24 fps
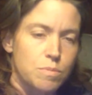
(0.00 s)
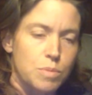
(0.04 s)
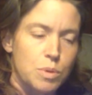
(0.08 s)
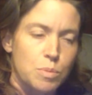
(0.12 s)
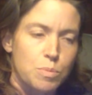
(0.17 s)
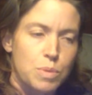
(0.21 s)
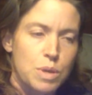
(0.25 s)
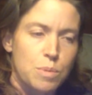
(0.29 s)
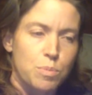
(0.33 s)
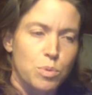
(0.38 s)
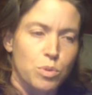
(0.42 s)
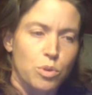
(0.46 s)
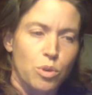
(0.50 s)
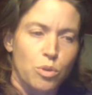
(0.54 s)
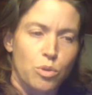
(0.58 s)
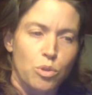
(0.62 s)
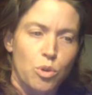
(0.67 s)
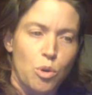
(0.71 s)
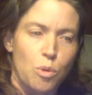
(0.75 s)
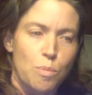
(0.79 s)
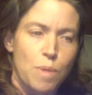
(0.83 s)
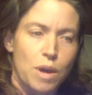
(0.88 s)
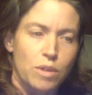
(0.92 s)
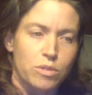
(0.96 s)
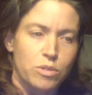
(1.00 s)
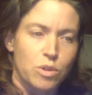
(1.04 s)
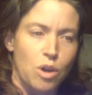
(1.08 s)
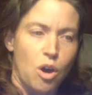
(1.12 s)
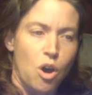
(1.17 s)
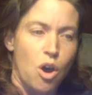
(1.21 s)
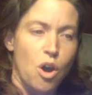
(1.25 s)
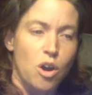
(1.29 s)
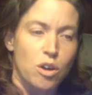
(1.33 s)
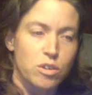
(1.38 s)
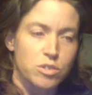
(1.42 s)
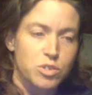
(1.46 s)
But people don't know about the
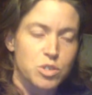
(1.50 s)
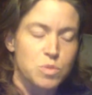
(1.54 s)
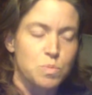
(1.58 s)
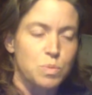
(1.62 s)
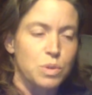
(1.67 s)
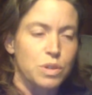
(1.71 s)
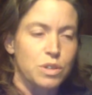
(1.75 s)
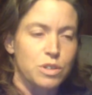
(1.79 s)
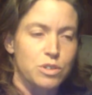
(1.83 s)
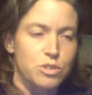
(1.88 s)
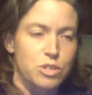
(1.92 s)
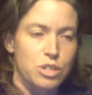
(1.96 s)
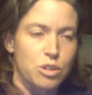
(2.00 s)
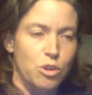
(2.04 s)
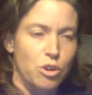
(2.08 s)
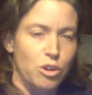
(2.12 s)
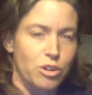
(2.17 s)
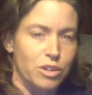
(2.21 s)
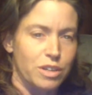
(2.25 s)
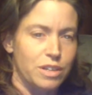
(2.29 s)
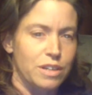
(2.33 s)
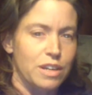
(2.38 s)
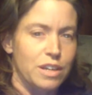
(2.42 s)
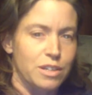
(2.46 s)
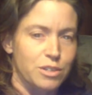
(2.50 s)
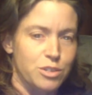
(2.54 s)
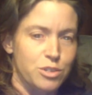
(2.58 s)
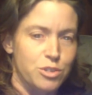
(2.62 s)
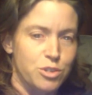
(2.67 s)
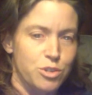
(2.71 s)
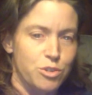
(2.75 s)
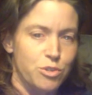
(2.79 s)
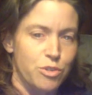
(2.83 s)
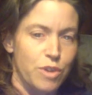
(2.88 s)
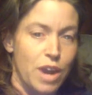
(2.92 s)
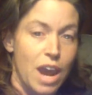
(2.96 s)
hearts because they aren't
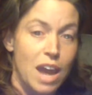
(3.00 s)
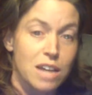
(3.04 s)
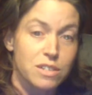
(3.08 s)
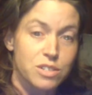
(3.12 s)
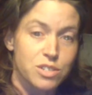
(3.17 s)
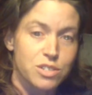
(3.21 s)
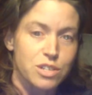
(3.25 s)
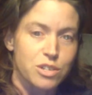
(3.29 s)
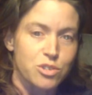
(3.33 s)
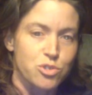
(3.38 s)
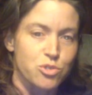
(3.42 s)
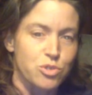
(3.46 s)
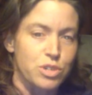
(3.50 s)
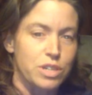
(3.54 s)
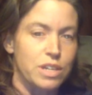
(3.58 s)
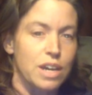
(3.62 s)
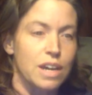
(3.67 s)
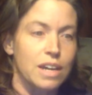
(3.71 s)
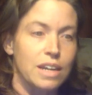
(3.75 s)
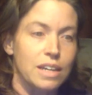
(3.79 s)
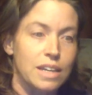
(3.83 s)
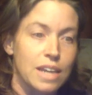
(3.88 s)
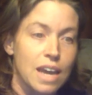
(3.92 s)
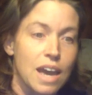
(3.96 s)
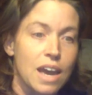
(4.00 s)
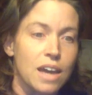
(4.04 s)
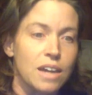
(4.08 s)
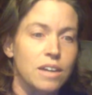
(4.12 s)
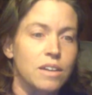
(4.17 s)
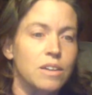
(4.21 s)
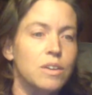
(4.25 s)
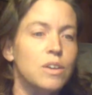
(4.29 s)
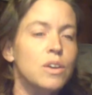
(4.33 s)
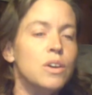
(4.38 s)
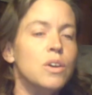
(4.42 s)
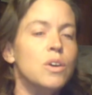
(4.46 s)
connected to their ancestry. Yet
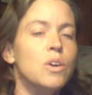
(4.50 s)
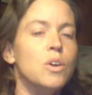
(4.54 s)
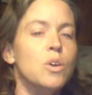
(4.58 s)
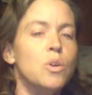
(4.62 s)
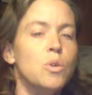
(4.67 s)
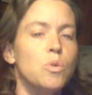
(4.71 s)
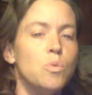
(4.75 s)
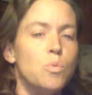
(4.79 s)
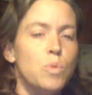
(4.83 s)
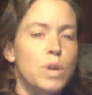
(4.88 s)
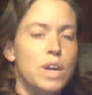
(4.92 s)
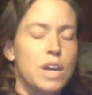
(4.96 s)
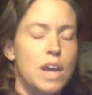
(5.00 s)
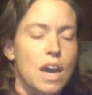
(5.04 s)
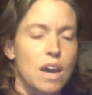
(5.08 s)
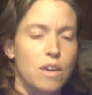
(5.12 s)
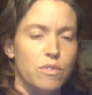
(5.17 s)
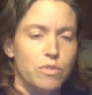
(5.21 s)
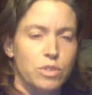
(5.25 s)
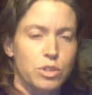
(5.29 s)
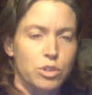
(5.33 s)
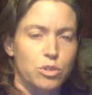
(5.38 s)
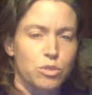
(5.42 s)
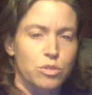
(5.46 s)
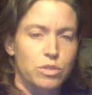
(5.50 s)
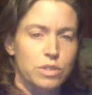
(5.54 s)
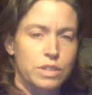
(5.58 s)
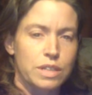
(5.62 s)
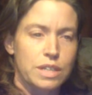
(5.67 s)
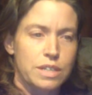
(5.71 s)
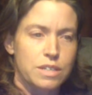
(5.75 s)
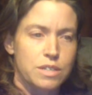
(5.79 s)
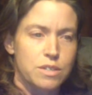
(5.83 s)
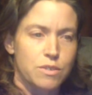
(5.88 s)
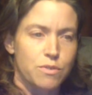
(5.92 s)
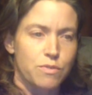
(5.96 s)
again, we have
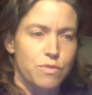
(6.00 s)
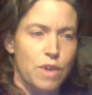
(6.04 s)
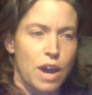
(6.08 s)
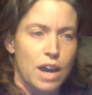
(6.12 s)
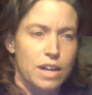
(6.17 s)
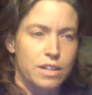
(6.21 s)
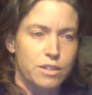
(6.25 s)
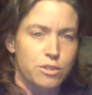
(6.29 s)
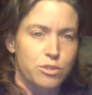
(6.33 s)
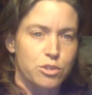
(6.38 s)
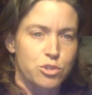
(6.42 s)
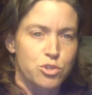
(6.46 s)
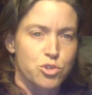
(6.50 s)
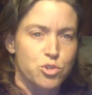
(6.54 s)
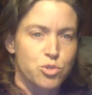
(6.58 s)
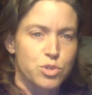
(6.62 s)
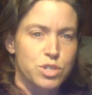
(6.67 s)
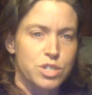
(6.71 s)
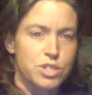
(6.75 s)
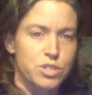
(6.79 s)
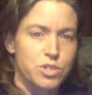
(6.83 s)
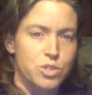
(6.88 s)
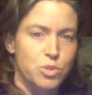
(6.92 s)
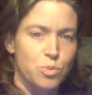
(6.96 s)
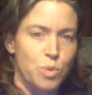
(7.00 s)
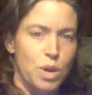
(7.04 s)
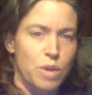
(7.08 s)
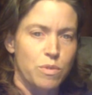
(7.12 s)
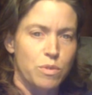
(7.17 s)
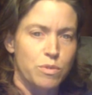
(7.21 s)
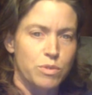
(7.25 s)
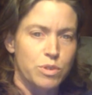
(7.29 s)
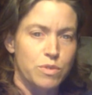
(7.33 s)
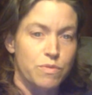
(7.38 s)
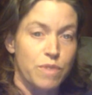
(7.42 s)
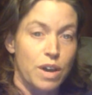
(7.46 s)
literally divided the trees the way
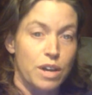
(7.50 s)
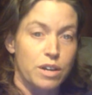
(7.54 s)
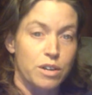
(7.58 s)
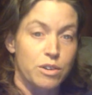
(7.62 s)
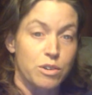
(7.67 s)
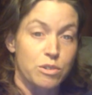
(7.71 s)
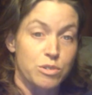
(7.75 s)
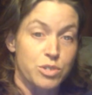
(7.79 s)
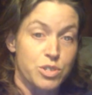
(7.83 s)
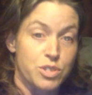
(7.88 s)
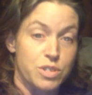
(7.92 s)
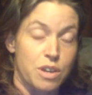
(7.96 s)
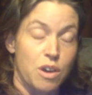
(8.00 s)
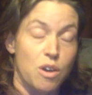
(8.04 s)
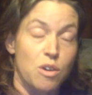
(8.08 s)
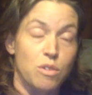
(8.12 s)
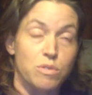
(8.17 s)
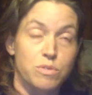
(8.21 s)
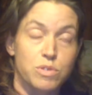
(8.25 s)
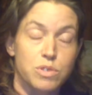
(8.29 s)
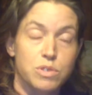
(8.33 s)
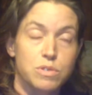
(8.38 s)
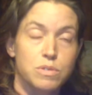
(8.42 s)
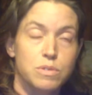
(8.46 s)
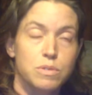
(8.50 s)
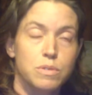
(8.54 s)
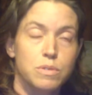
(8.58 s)
we've divided ourselves.